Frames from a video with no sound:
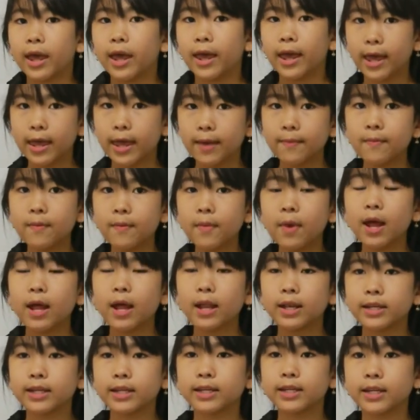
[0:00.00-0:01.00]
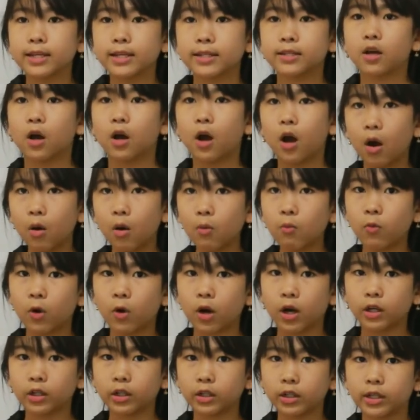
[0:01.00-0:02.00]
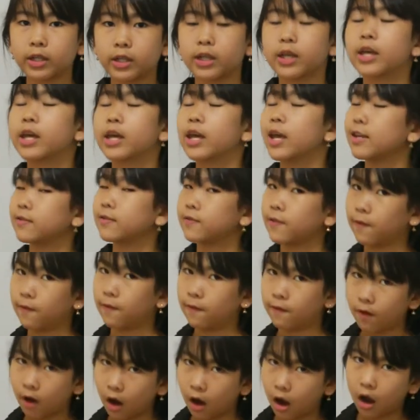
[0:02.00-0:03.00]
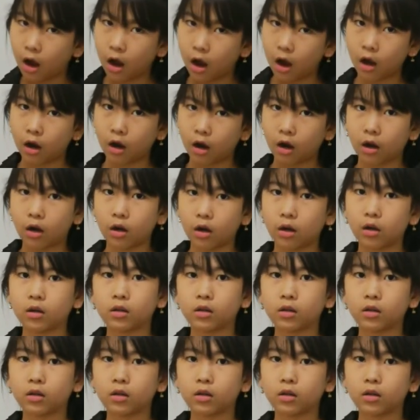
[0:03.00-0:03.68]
Him did his homework is wrong.